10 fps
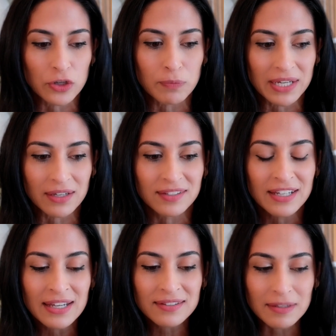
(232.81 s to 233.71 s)
because
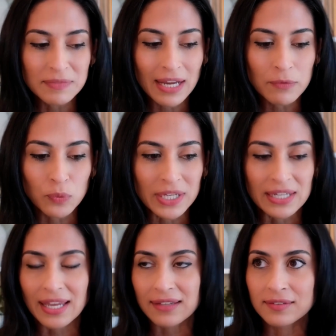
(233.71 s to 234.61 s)
sometimes we can
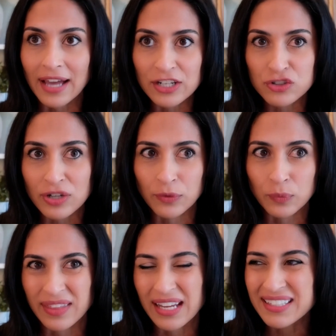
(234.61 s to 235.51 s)
get sidetracked with like,